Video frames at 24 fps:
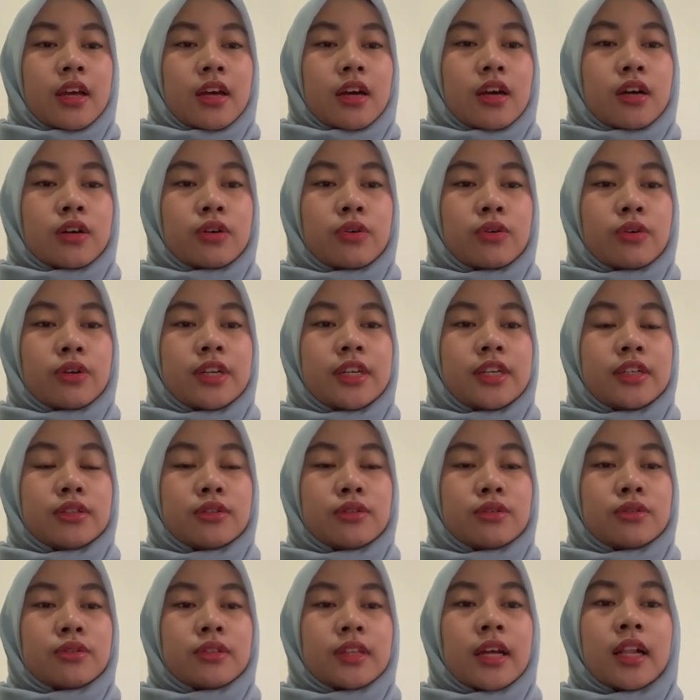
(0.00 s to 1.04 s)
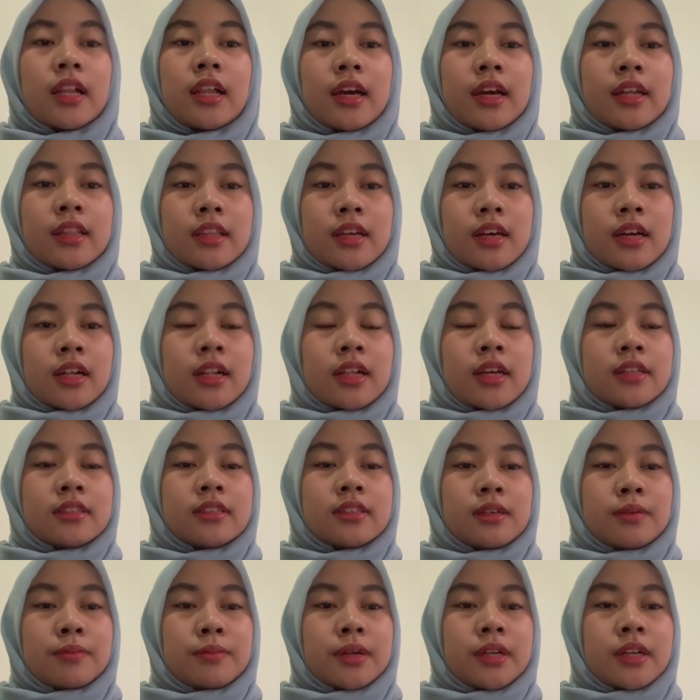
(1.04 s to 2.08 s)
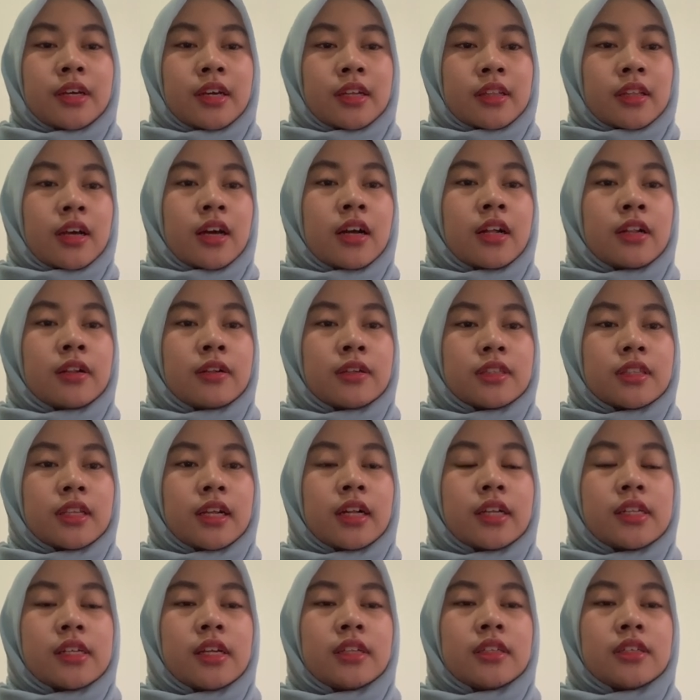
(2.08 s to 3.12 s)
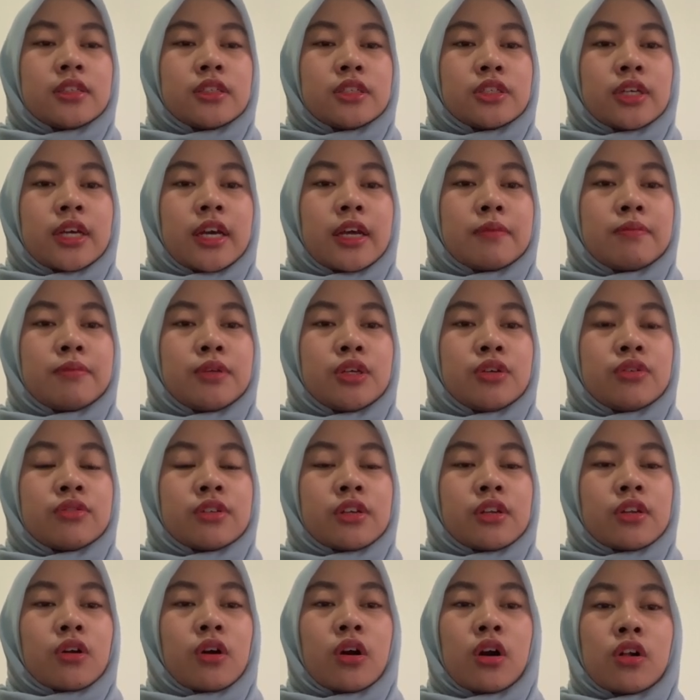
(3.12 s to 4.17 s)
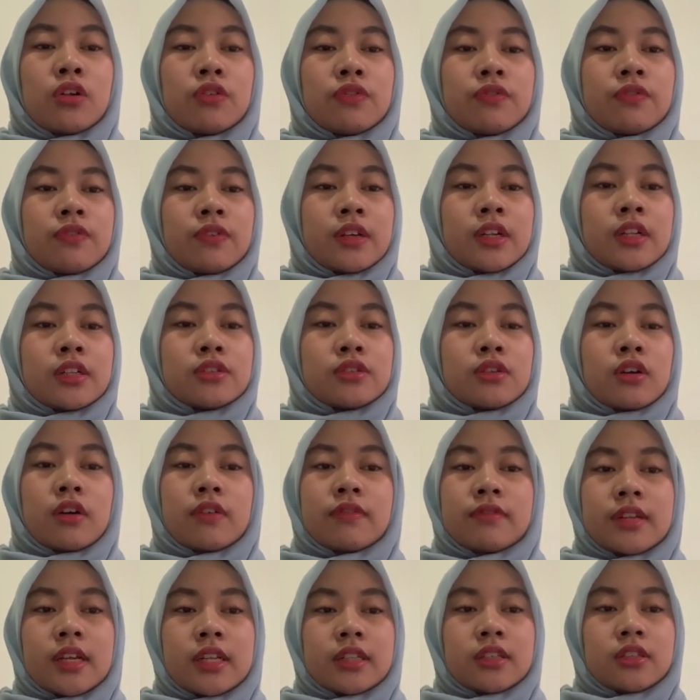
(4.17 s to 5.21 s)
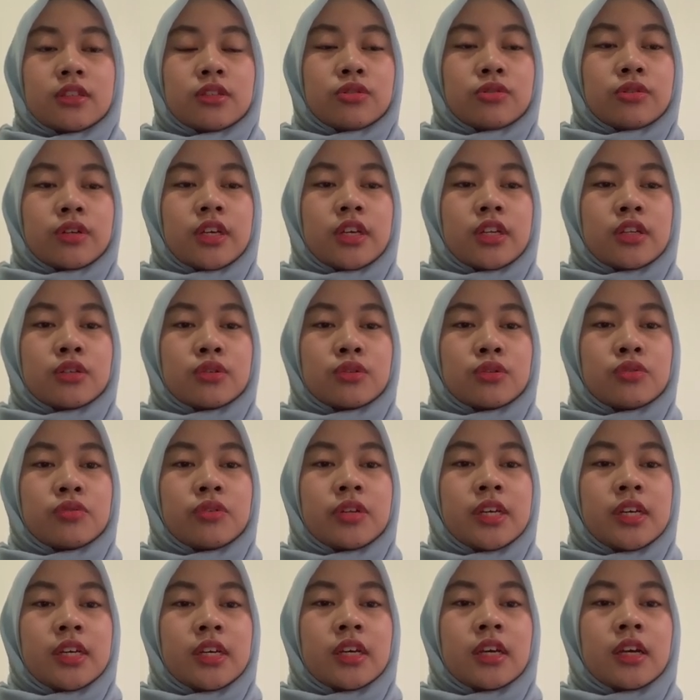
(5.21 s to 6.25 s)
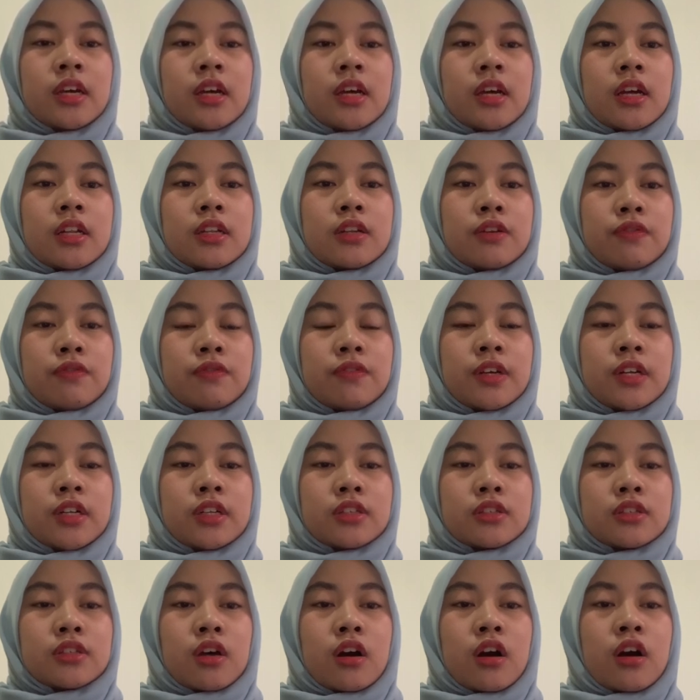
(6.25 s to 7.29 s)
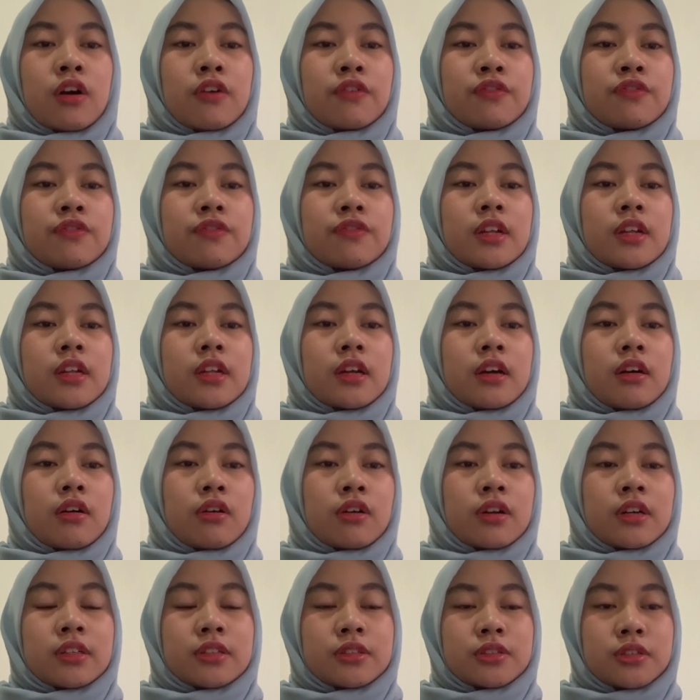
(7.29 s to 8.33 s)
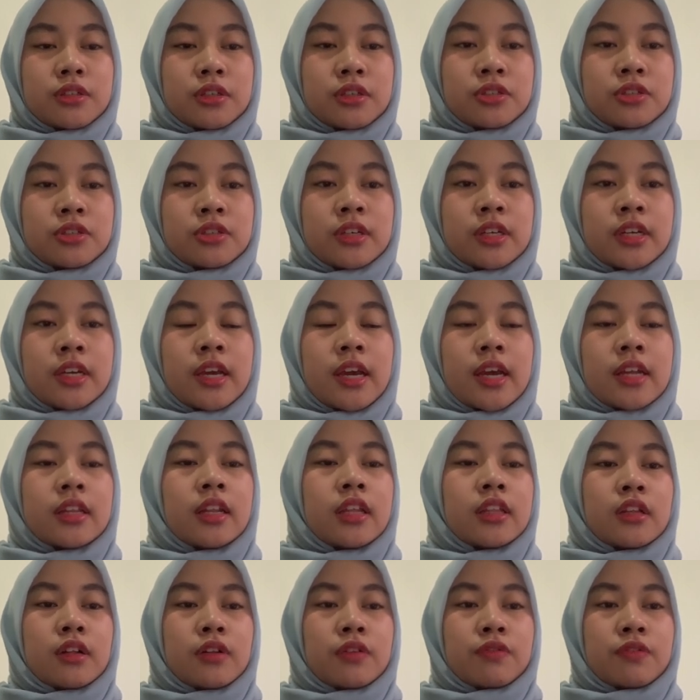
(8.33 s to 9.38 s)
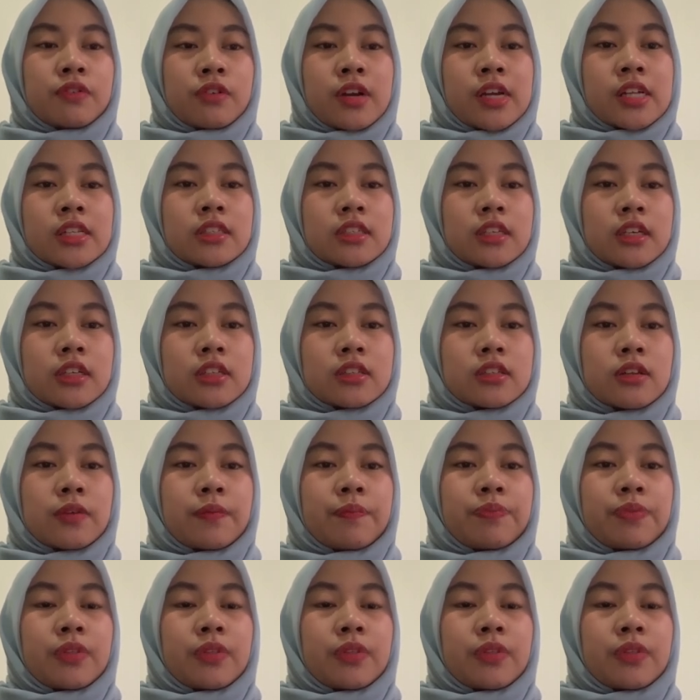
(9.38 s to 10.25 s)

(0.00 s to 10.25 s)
According to Tella et al. And Jampani et al., teledentistry can be used in all fields of dentistry, including the fields of oral surgery and dental forensics,